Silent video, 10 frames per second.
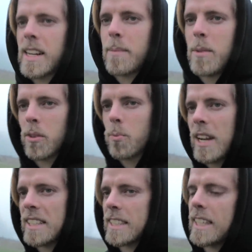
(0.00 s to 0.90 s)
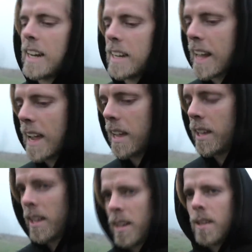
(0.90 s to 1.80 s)
Let me not waste a single day
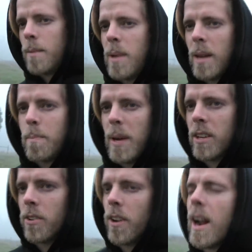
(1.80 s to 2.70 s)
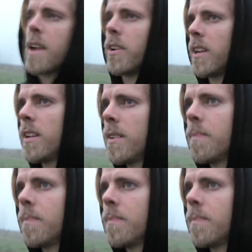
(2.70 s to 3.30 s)
being bitter or angry.